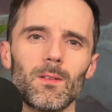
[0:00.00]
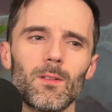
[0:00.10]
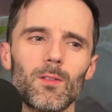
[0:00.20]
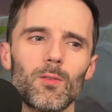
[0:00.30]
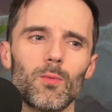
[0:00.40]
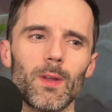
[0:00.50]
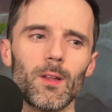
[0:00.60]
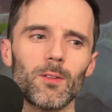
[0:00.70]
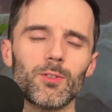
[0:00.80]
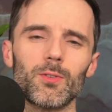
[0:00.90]
The
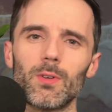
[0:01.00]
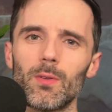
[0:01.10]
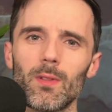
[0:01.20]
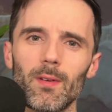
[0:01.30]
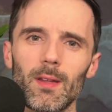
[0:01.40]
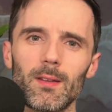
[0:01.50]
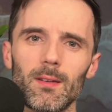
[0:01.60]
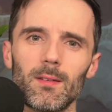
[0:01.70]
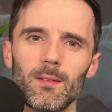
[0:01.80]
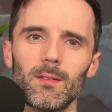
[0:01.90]
real truth of it
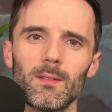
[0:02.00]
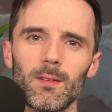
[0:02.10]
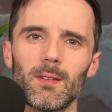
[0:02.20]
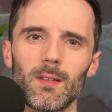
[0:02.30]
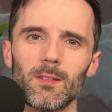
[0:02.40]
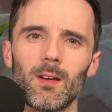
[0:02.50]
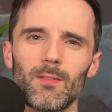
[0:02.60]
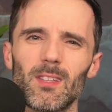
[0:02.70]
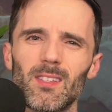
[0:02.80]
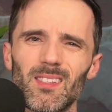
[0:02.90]
doesn't
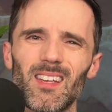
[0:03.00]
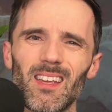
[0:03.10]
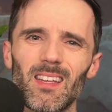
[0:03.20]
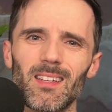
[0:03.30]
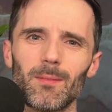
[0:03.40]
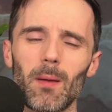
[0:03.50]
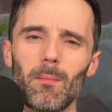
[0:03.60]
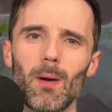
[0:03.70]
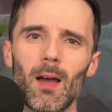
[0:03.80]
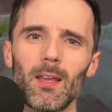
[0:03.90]
often sink into my
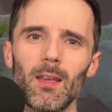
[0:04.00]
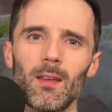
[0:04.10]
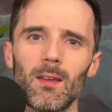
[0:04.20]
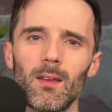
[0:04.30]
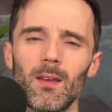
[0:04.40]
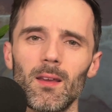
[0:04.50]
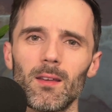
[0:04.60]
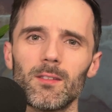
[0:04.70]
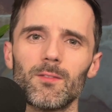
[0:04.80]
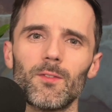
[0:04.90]
body
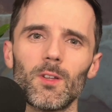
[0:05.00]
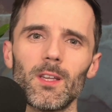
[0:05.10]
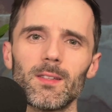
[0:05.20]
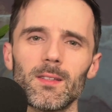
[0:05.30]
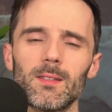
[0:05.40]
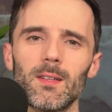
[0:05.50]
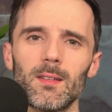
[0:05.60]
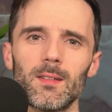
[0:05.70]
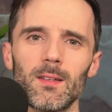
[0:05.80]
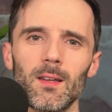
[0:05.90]
as fully as it
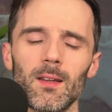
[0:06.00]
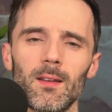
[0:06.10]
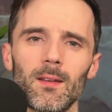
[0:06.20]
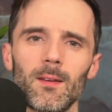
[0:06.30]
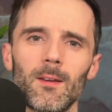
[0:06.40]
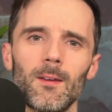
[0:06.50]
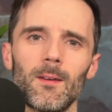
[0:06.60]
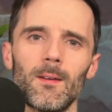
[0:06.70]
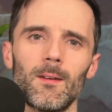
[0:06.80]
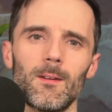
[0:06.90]
did tonight.
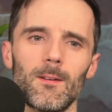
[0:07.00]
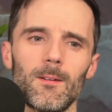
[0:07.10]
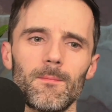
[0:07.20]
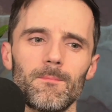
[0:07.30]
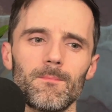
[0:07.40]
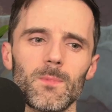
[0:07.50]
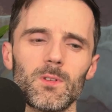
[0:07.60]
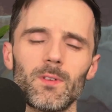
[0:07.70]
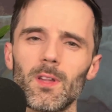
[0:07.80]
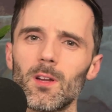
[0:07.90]
So
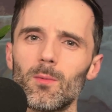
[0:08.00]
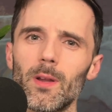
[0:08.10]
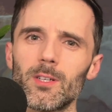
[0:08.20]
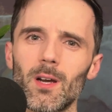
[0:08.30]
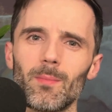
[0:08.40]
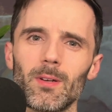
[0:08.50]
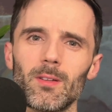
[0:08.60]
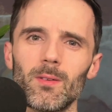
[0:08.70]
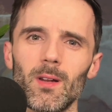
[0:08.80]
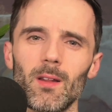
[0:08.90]
it felt like a rich
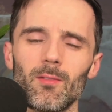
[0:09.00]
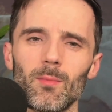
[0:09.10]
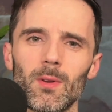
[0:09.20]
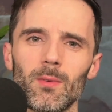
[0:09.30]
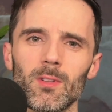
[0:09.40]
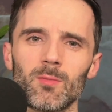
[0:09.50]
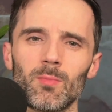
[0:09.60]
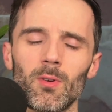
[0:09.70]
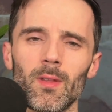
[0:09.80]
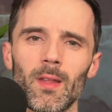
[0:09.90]
opportunity for me to
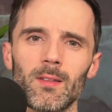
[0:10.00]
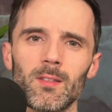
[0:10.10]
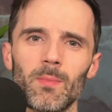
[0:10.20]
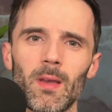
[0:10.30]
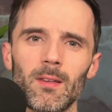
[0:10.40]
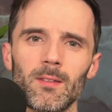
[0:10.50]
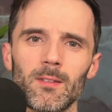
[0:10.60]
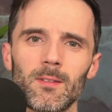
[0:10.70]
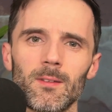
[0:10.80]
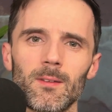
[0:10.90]
explore that space.